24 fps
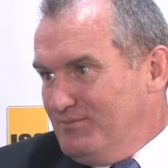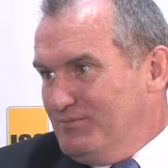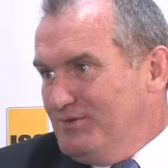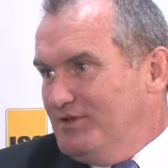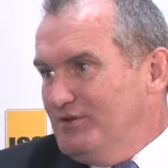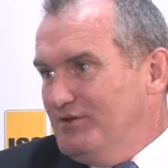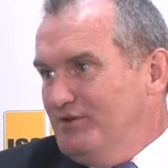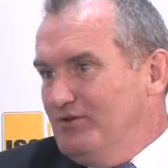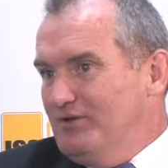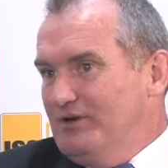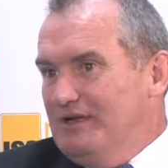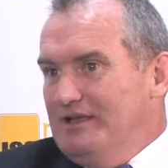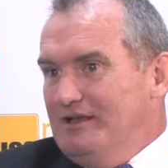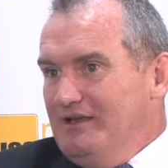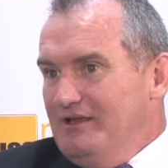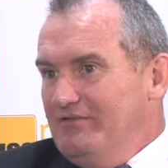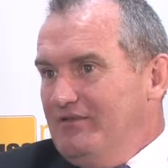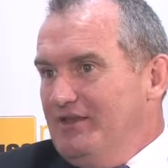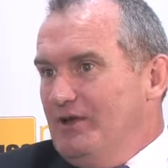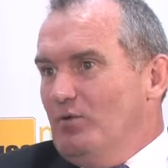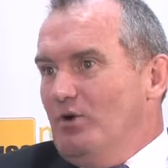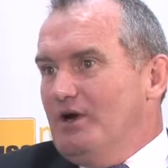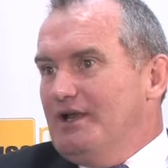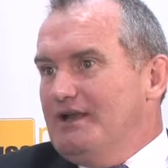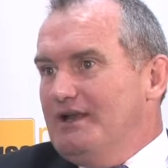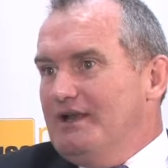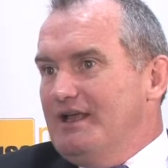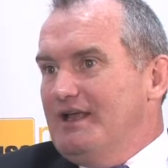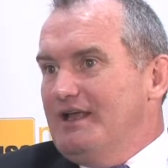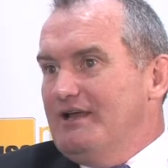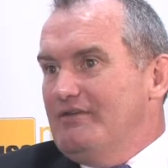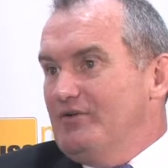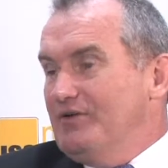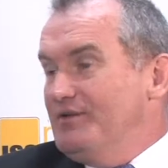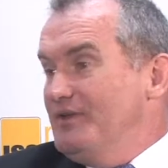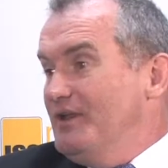if they wanted to
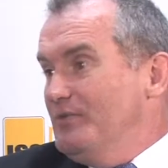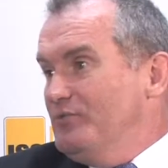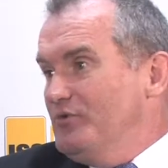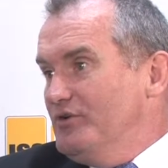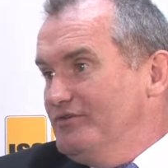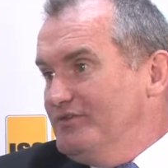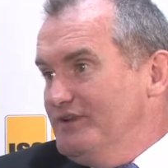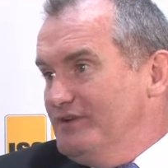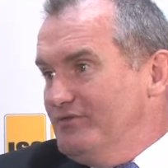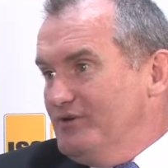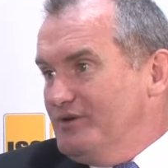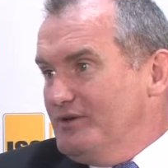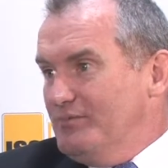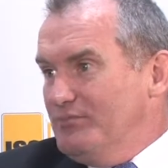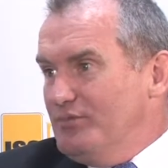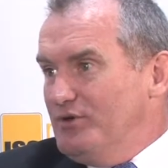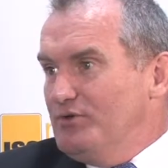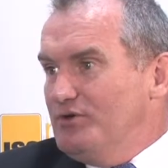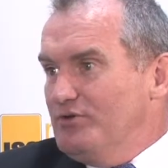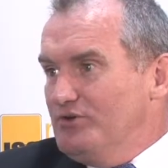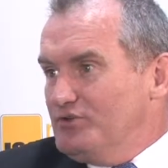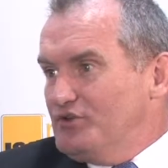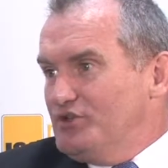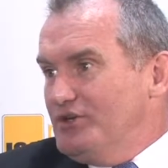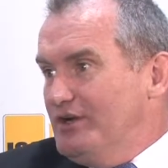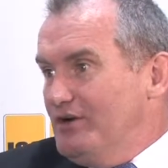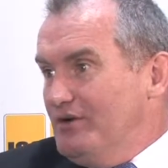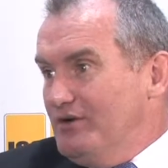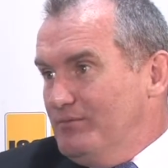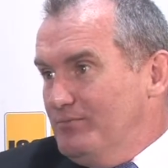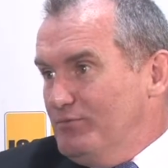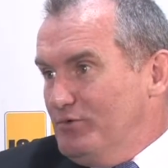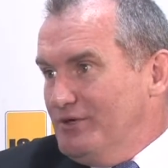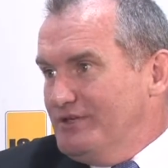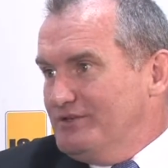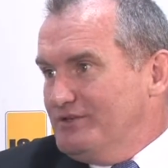have a number of different computers share
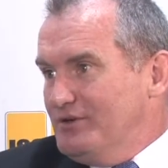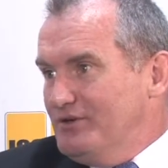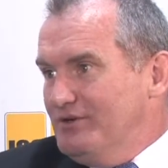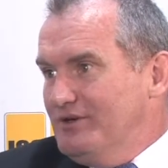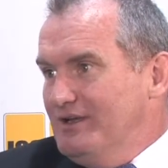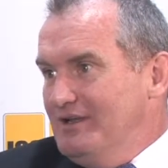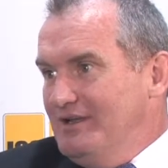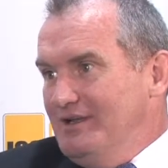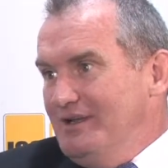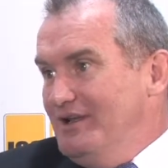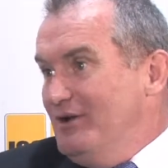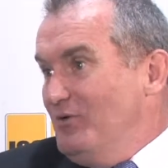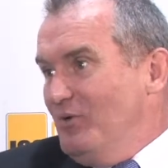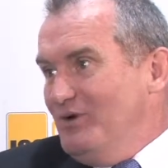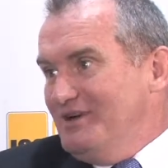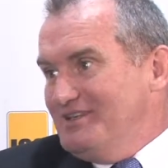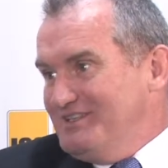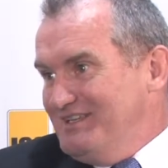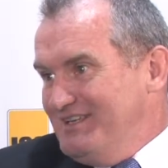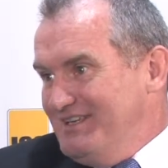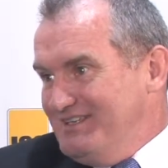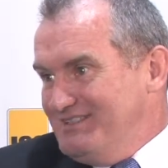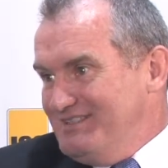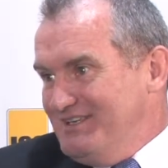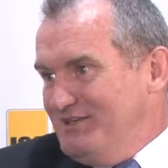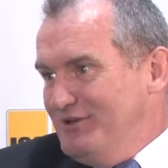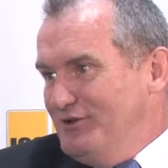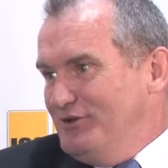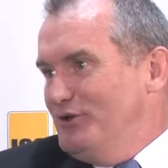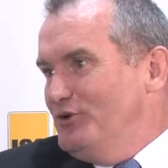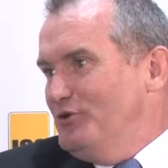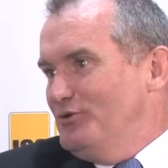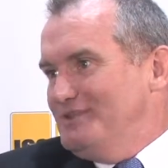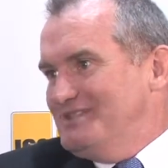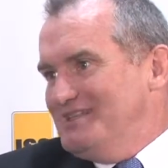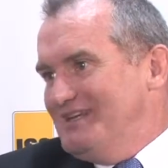a printer, it wasn't easy to
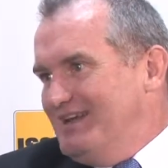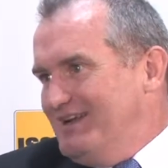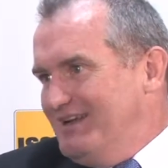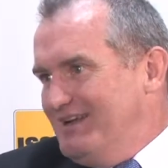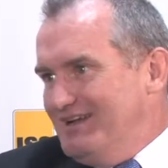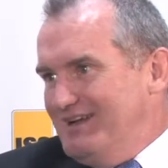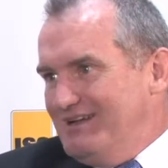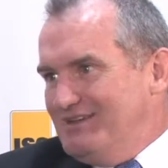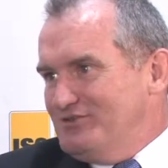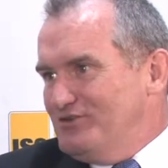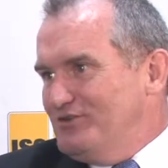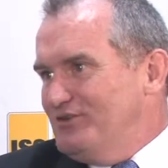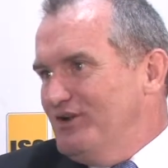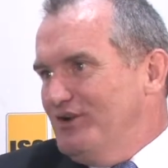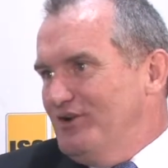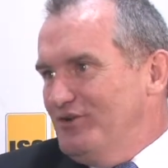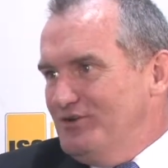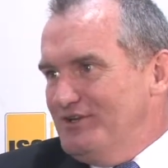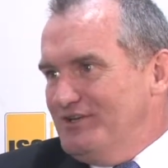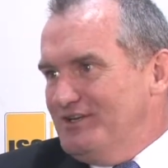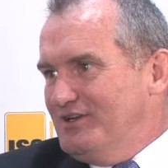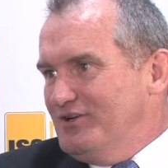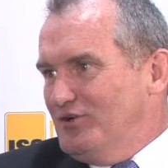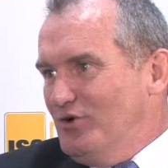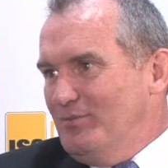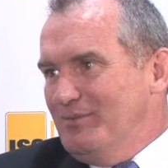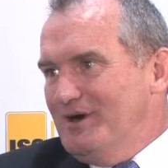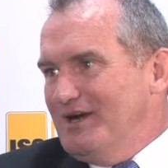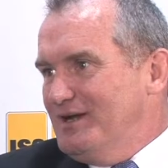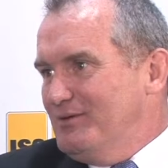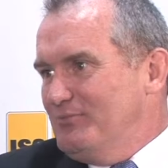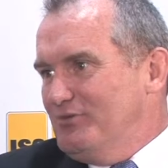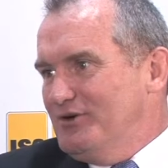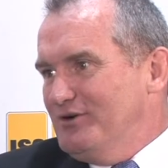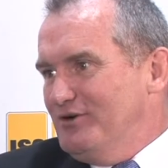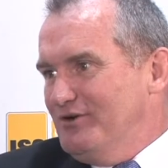do. Today, as you know, you can go
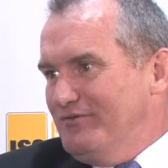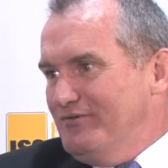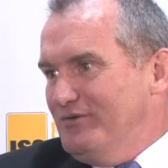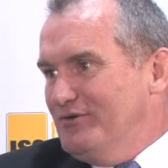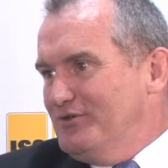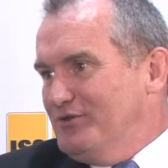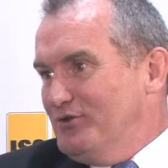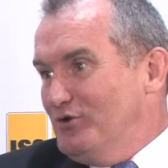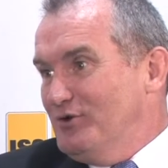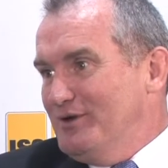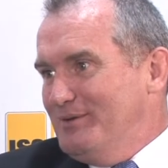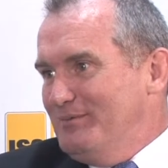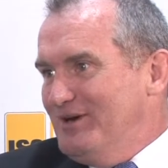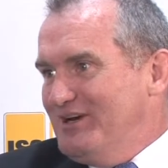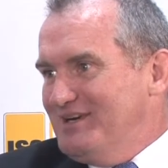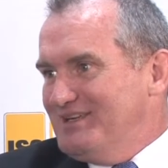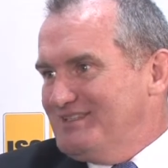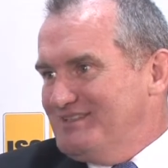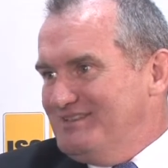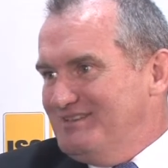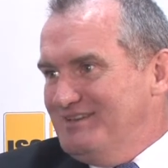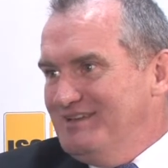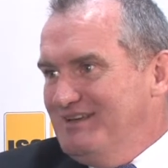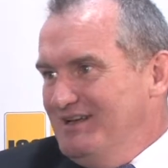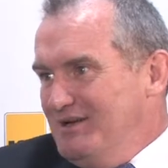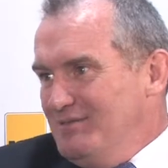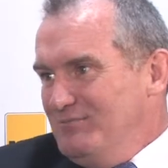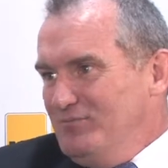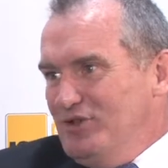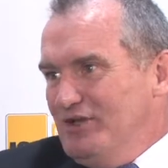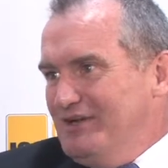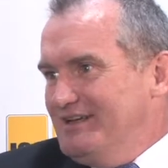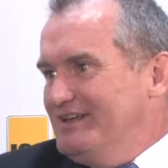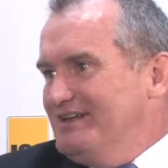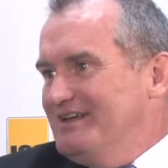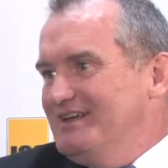buy a printer for $30 and
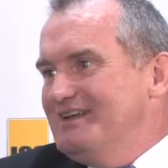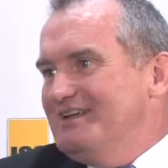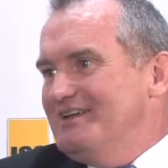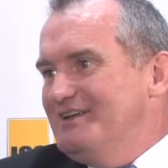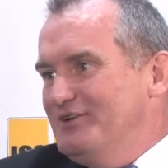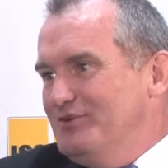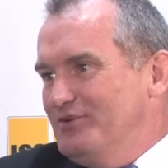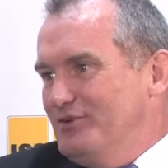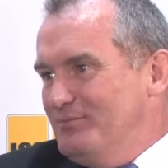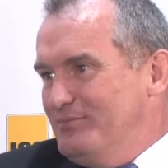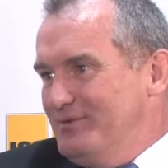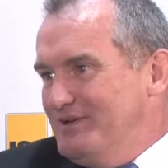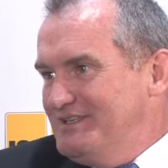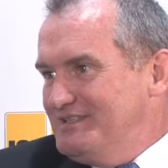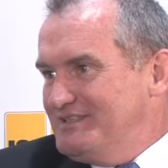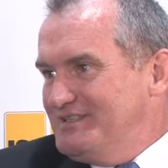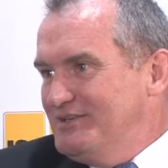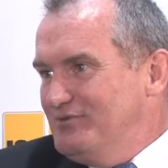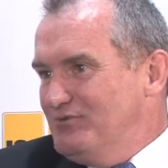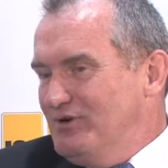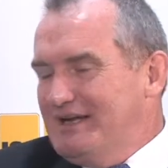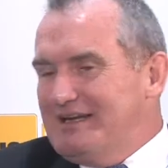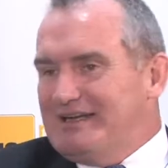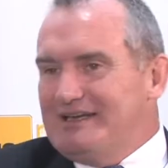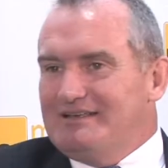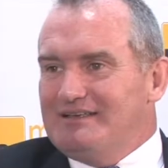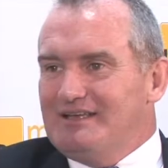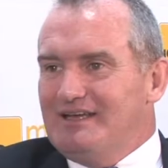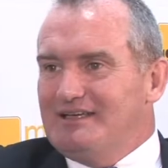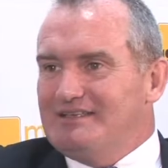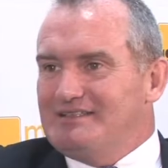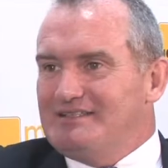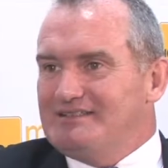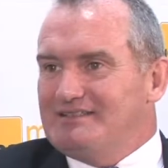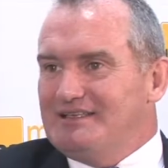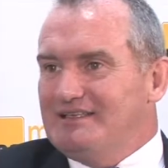plug it in and your PC
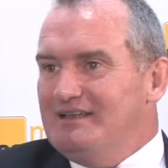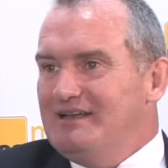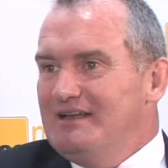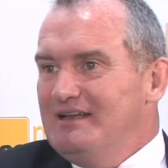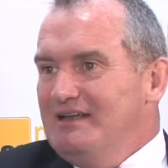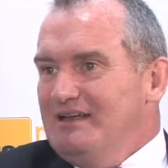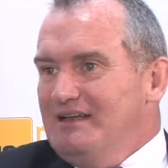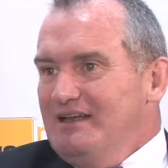recognizes it.